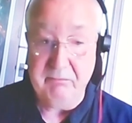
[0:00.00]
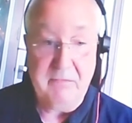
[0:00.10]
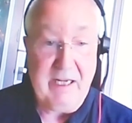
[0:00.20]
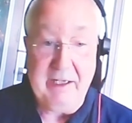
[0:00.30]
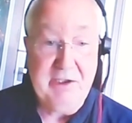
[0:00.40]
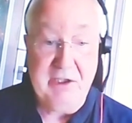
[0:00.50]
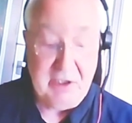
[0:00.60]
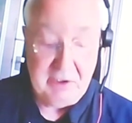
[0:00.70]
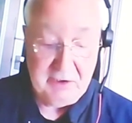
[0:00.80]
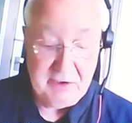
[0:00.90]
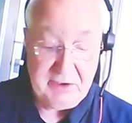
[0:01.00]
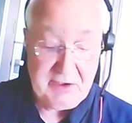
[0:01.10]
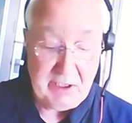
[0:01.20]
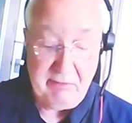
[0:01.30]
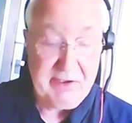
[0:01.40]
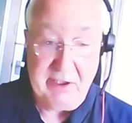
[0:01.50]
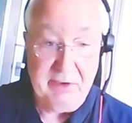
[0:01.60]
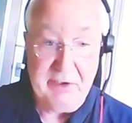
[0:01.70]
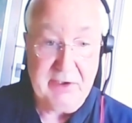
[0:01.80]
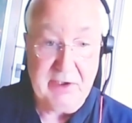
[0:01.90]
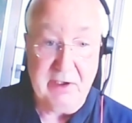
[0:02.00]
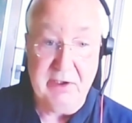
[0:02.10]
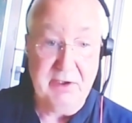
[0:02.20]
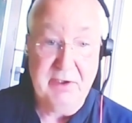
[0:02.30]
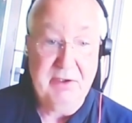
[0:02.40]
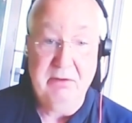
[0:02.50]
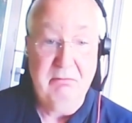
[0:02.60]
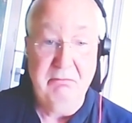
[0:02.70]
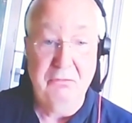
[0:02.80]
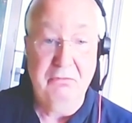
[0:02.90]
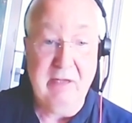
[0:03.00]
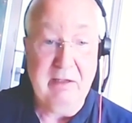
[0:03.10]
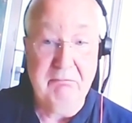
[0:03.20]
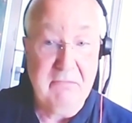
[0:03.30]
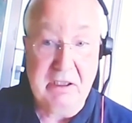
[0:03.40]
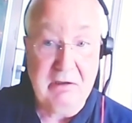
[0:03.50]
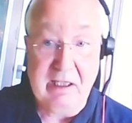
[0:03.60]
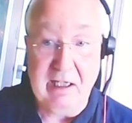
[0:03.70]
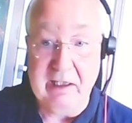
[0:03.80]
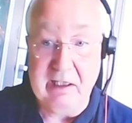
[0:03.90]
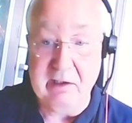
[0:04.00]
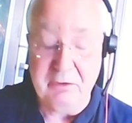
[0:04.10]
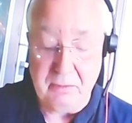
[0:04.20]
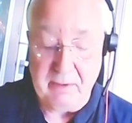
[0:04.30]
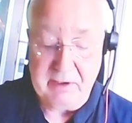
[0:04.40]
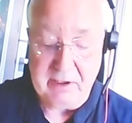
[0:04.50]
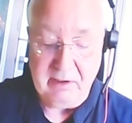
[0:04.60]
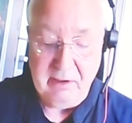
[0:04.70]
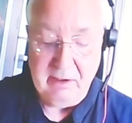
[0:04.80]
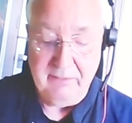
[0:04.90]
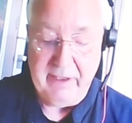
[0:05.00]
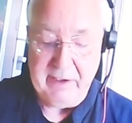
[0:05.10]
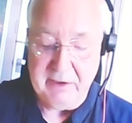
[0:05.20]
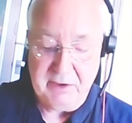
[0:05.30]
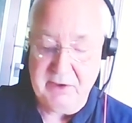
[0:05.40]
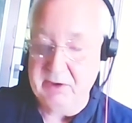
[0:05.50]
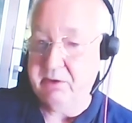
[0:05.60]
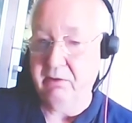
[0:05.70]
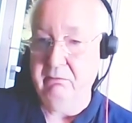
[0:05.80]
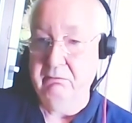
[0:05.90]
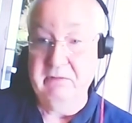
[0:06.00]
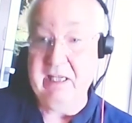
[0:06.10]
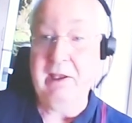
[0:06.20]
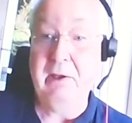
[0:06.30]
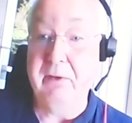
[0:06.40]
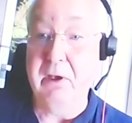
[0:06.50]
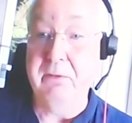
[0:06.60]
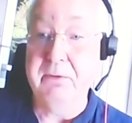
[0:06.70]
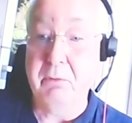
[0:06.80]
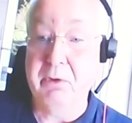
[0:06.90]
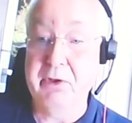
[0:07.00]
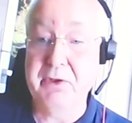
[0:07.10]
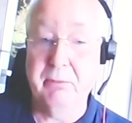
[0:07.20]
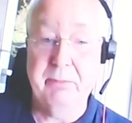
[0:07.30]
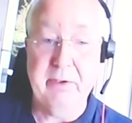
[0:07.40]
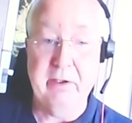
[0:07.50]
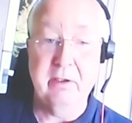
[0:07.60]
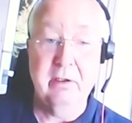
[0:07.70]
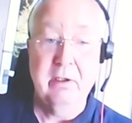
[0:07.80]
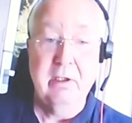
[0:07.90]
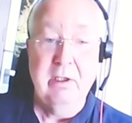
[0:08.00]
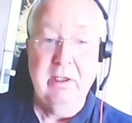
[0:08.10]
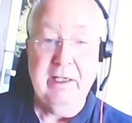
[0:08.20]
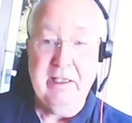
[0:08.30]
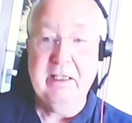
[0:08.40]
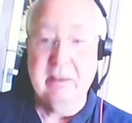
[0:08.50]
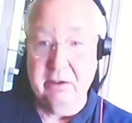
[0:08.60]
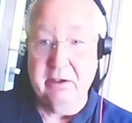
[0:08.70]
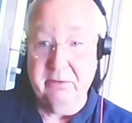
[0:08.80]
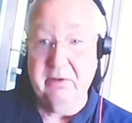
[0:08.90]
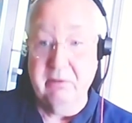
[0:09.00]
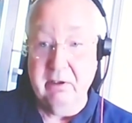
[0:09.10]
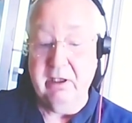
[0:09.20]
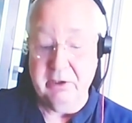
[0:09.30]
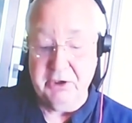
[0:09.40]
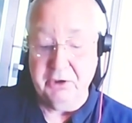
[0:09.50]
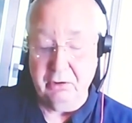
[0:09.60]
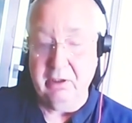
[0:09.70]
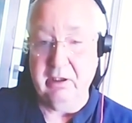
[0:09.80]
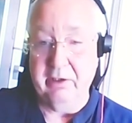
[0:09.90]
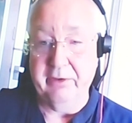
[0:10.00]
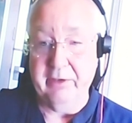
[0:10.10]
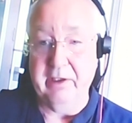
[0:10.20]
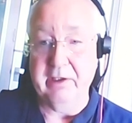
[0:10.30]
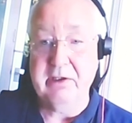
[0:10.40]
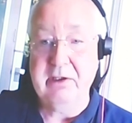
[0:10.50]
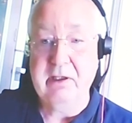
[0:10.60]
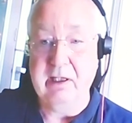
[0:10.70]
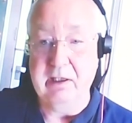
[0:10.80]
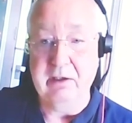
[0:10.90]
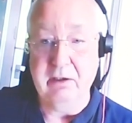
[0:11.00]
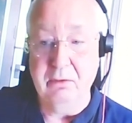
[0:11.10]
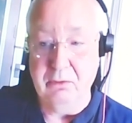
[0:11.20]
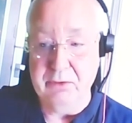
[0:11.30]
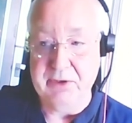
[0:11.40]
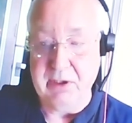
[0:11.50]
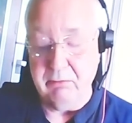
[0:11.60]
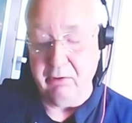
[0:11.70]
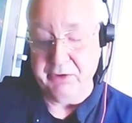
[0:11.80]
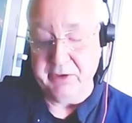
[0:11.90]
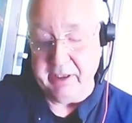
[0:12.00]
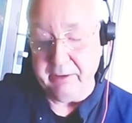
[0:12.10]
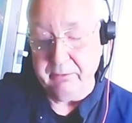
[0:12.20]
accidents, serious illnesses, any kind of traumatic events, death of a loved one or something. Any kind of shock like that can cause soul loss. Now,